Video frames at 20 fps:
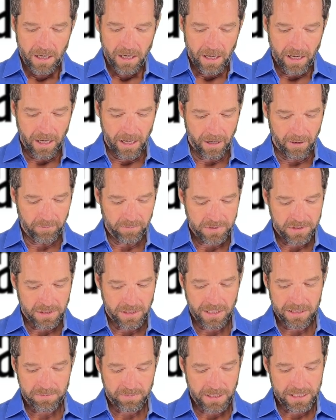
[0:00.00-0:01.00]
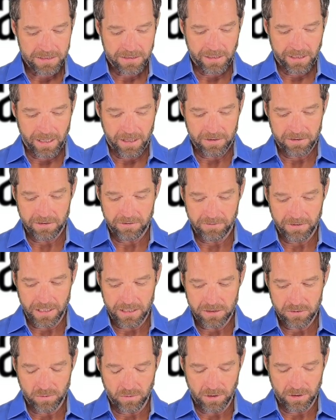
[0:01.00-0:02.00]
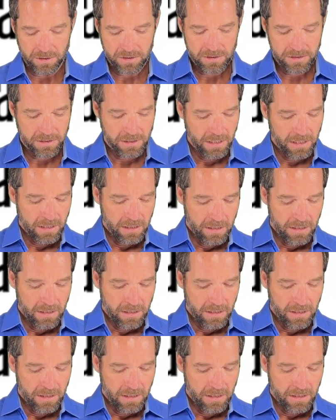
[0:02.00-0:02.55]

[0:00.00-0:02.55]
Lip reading: So that's basically how the device works.